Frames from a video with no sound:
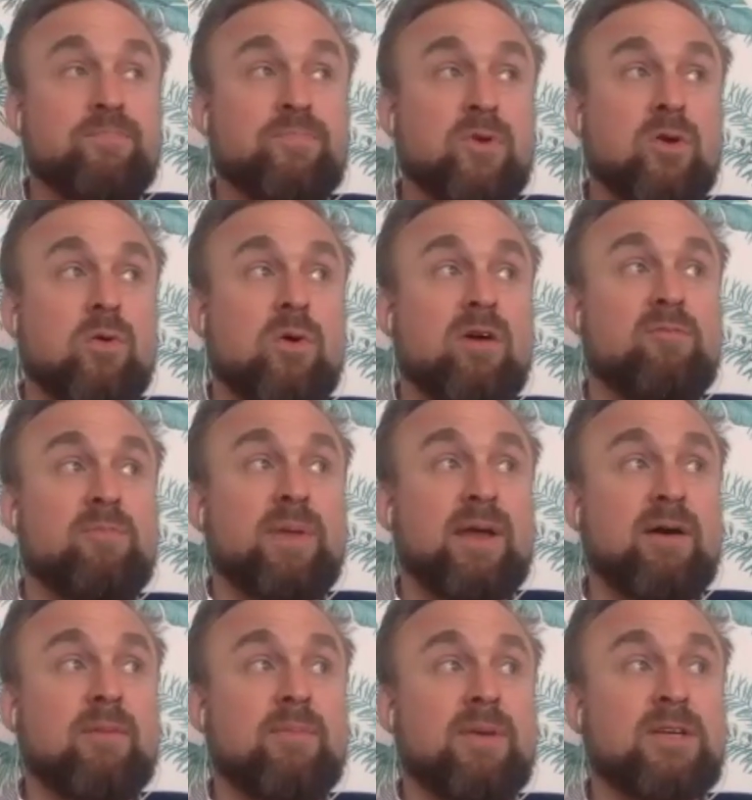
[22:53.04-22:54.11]
who I've been
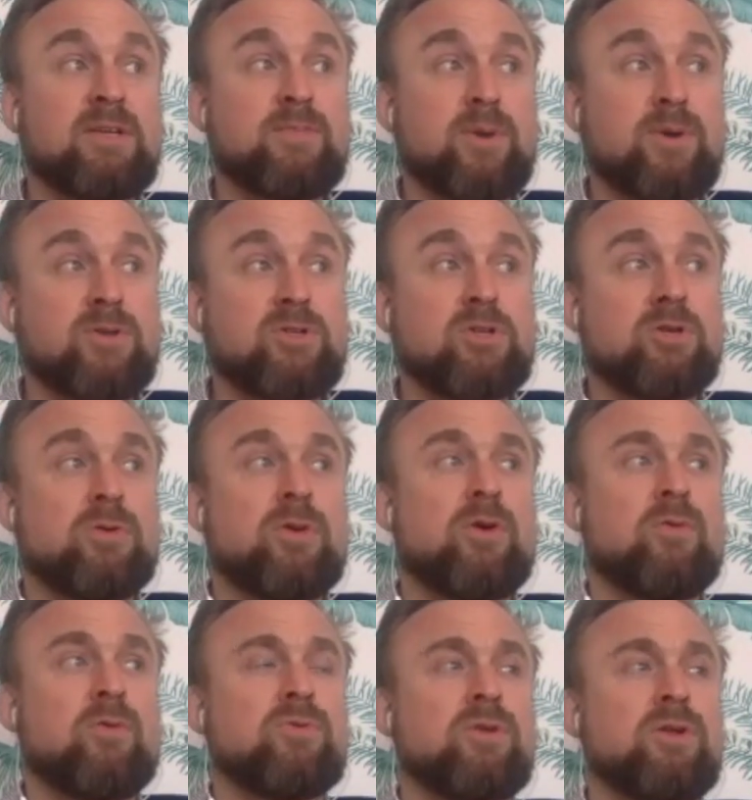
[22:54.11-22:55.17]
able to be exposed to, and
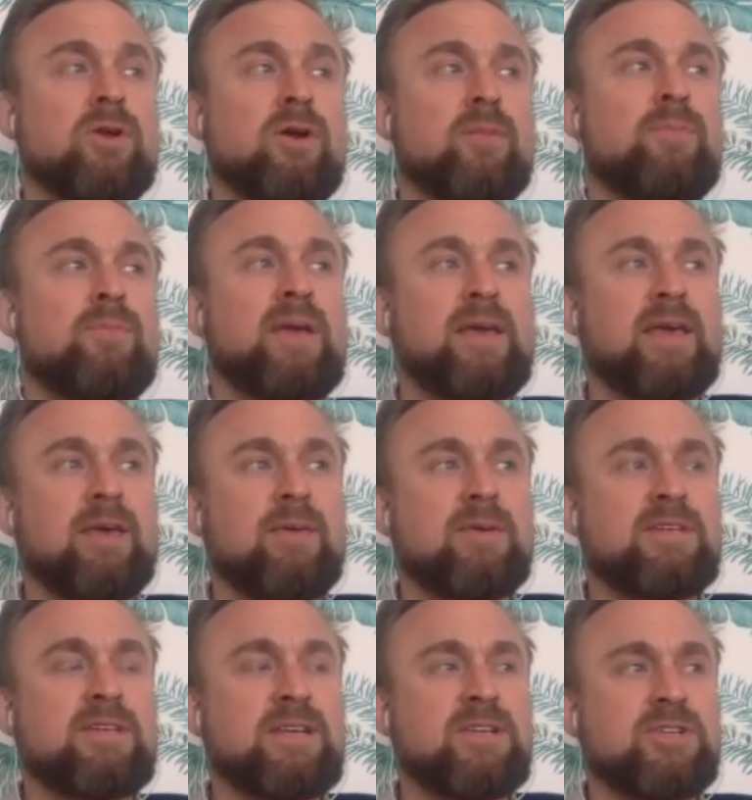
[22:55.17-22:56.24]
who, you know, I'm picky with
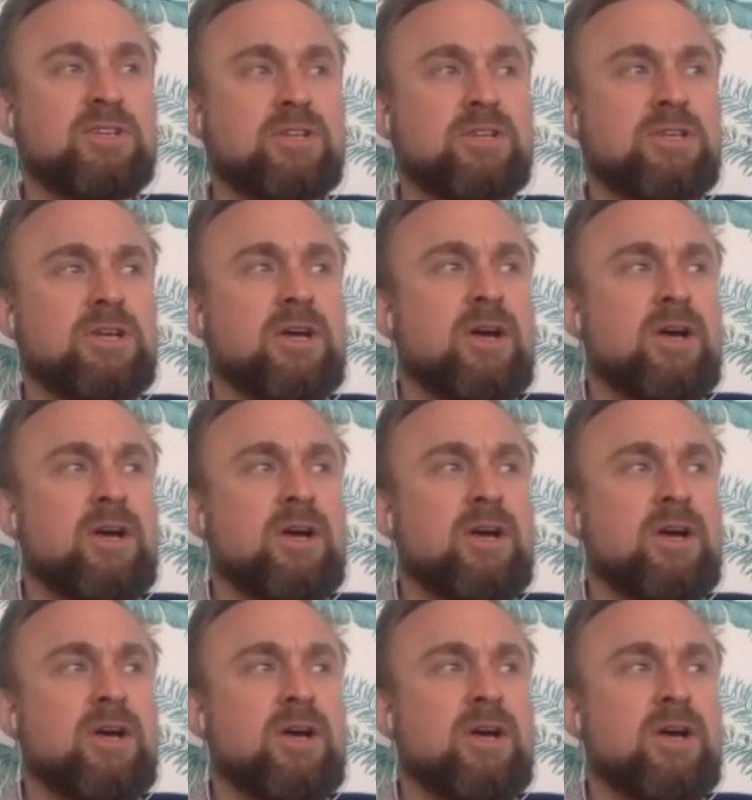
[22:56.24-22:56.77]
teachers.